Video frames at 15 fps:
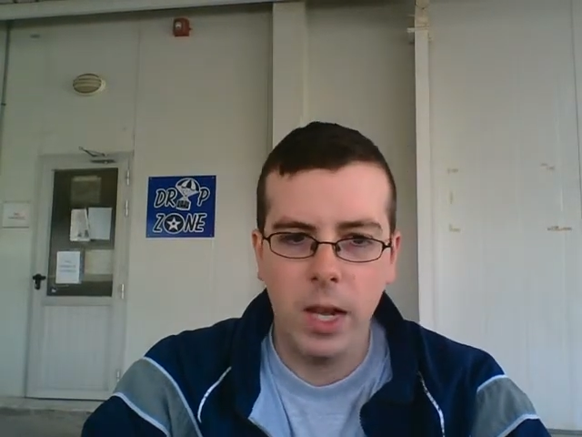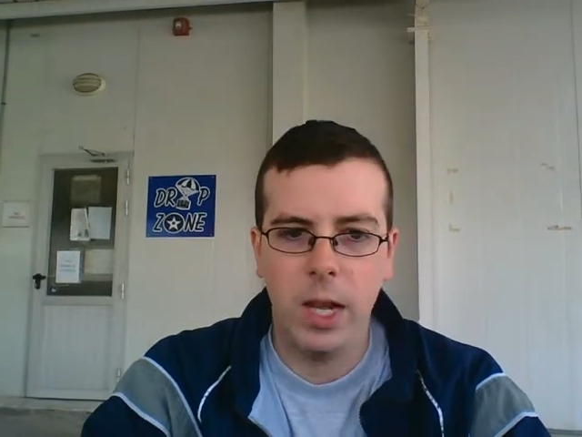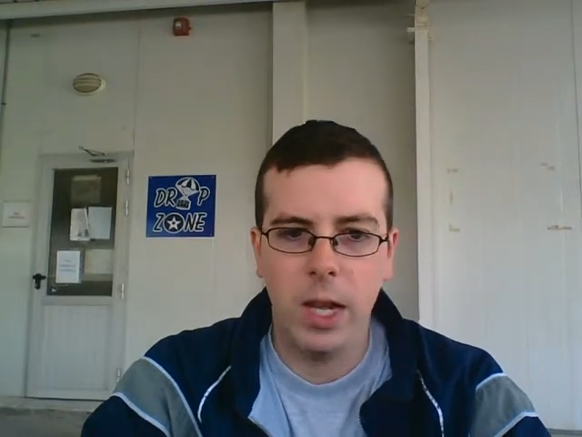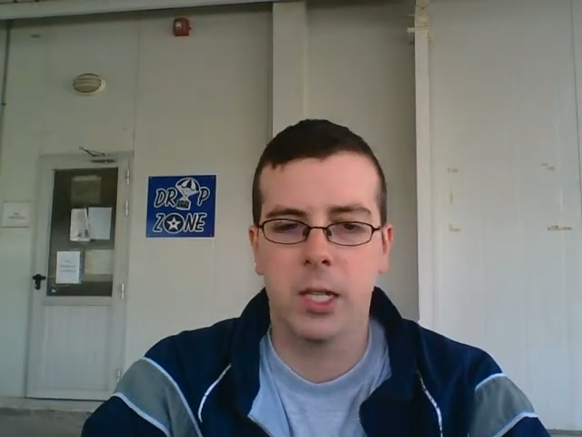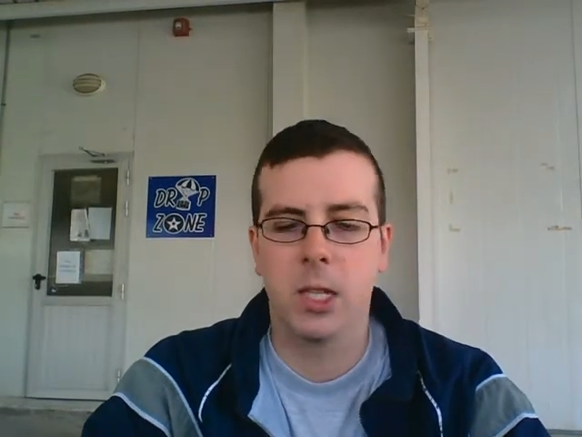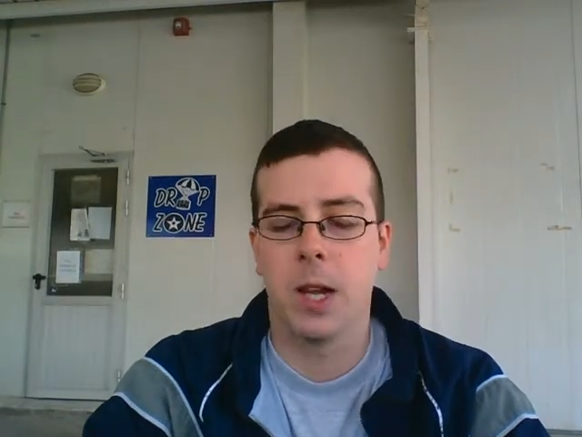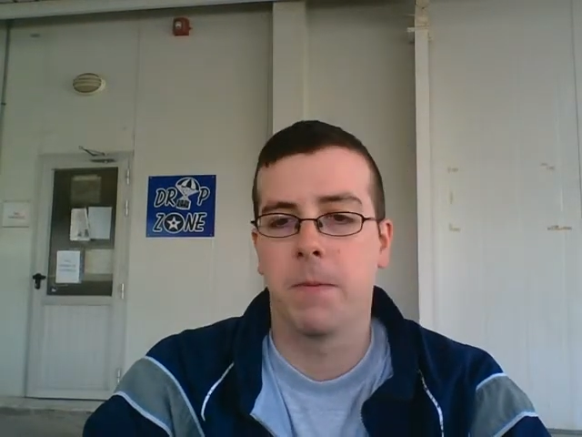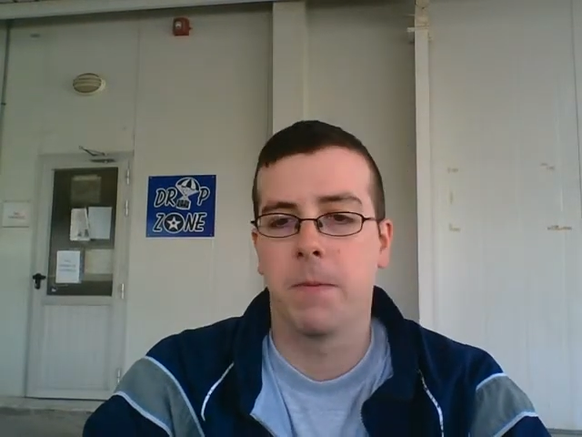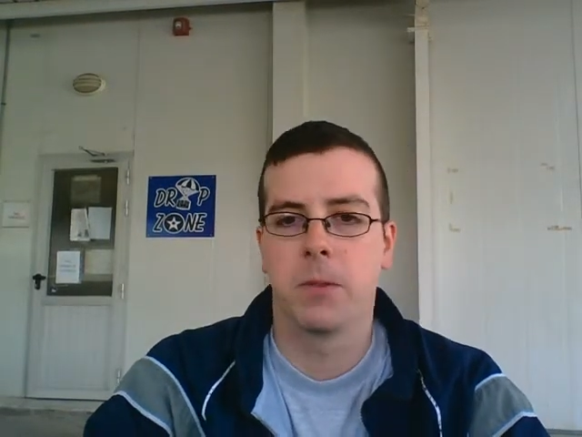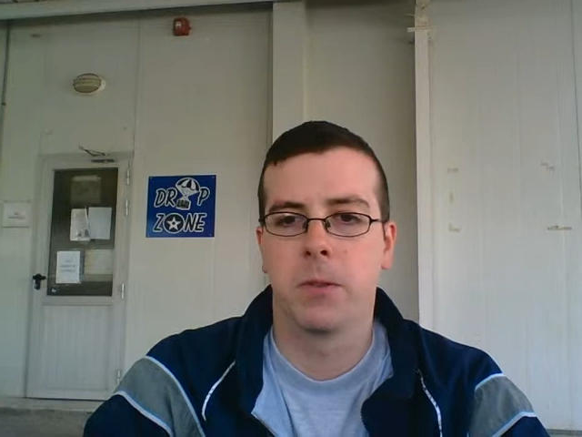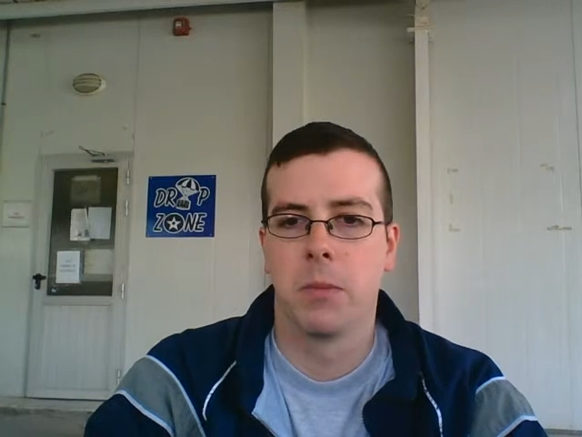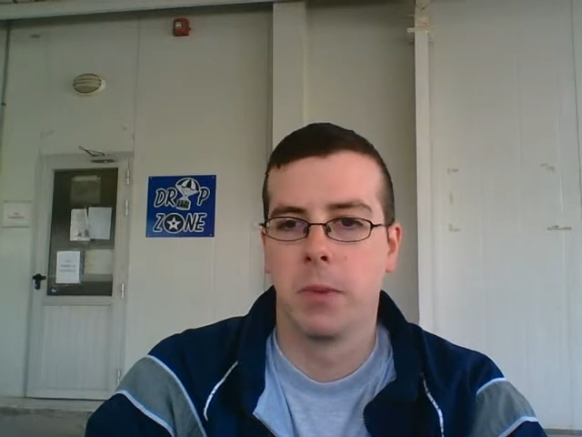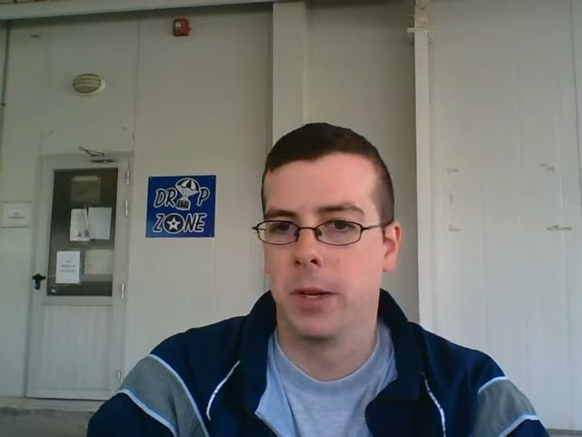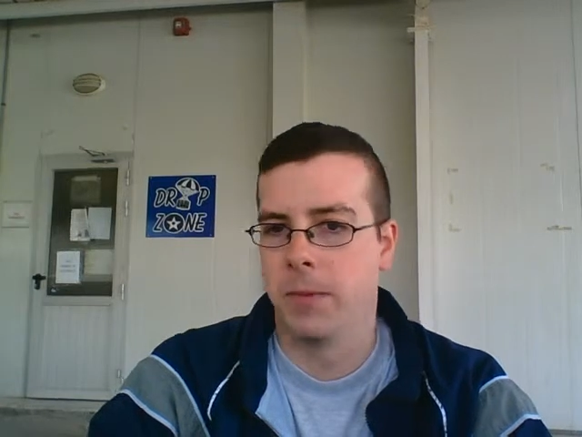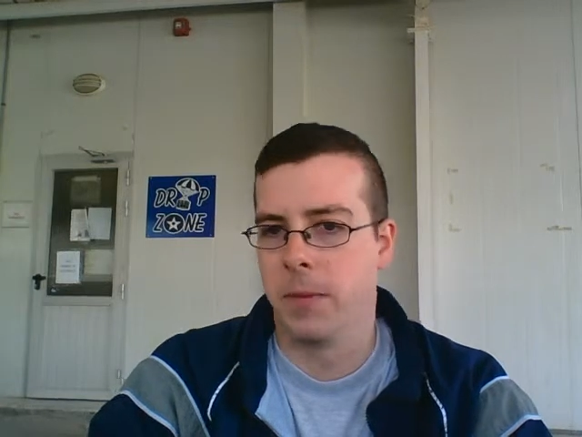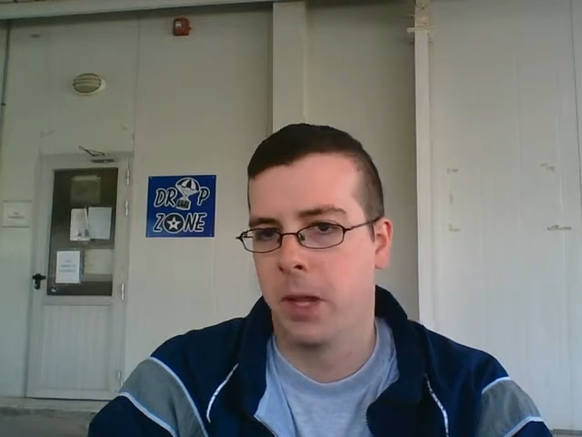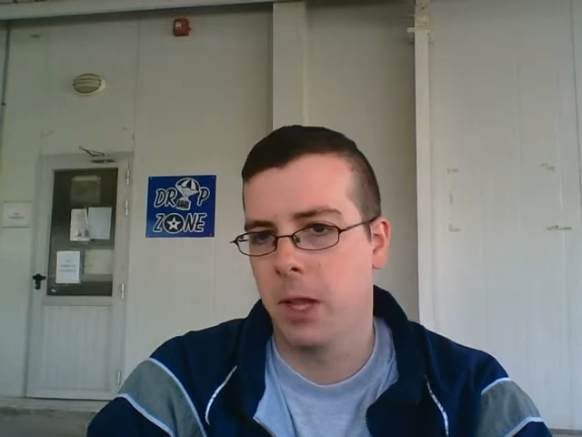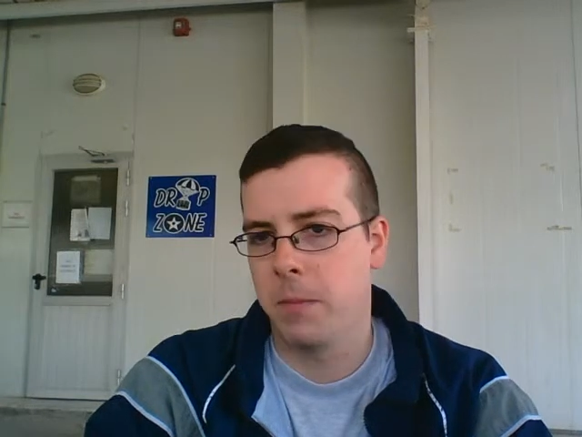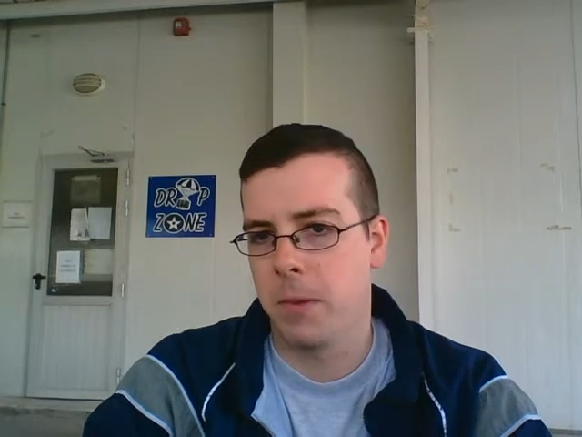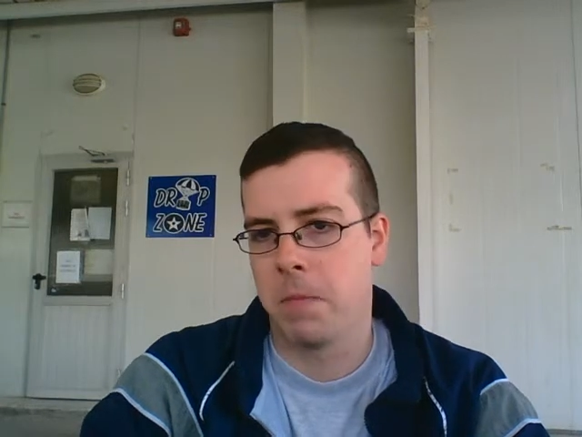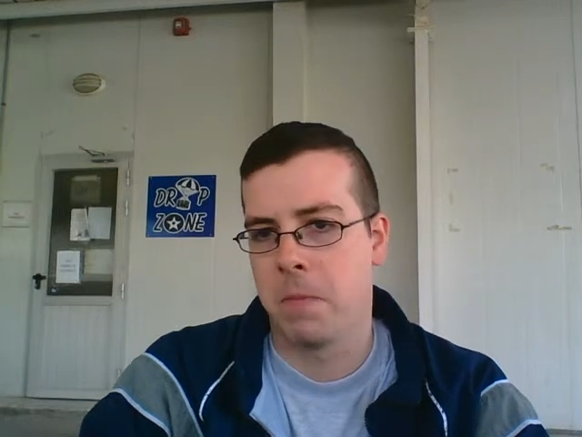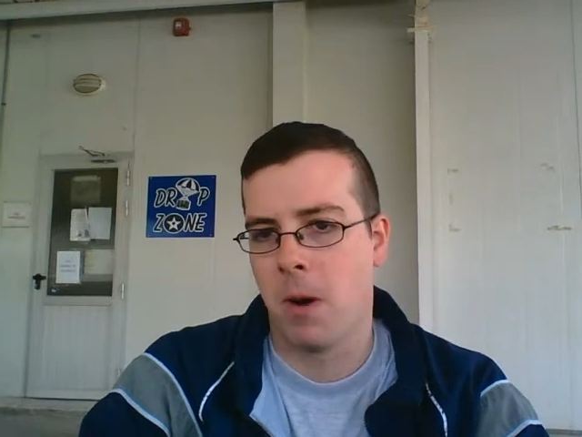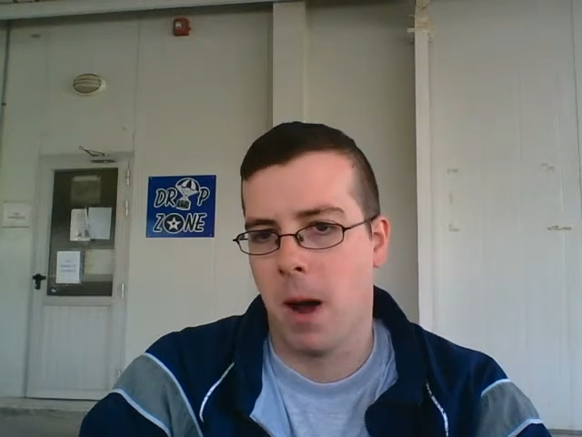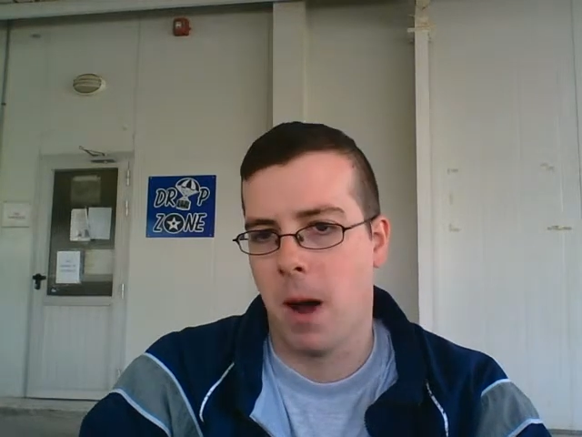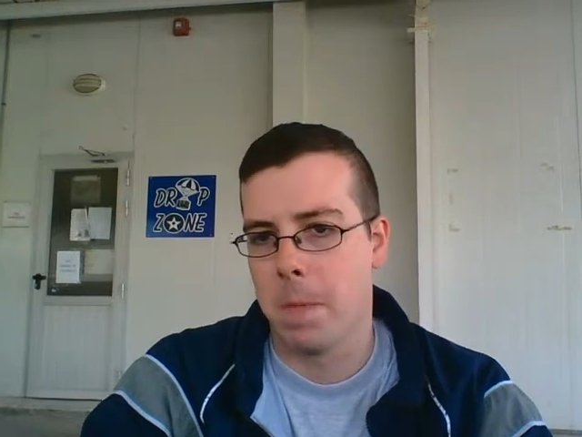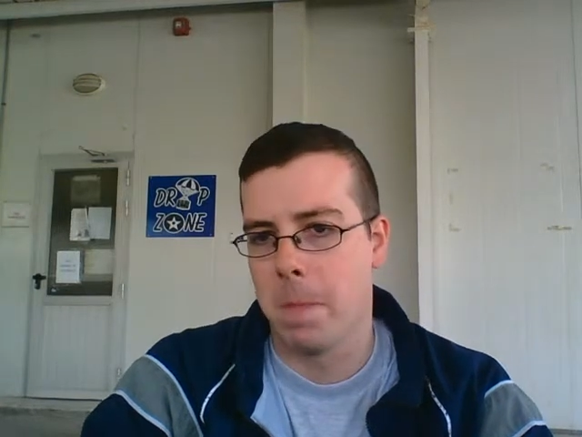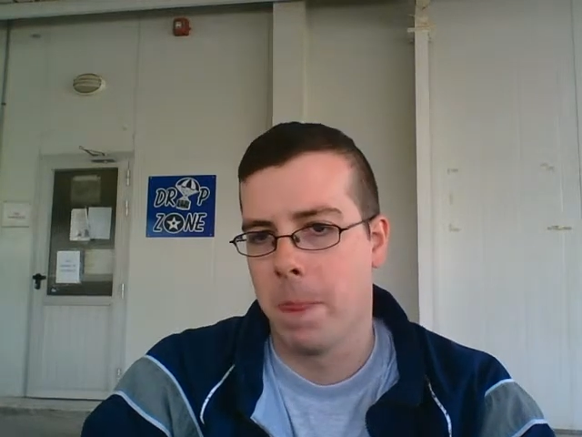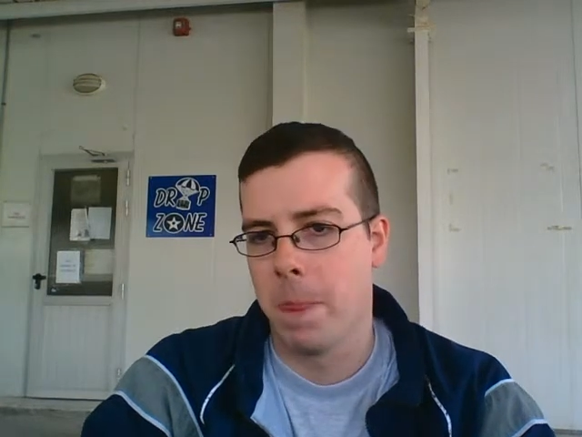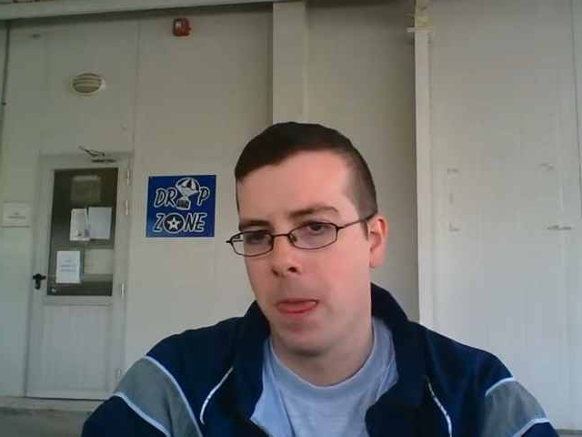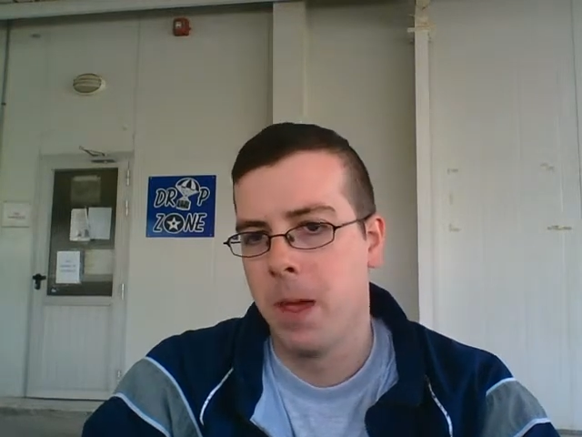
it suffers from a development problem,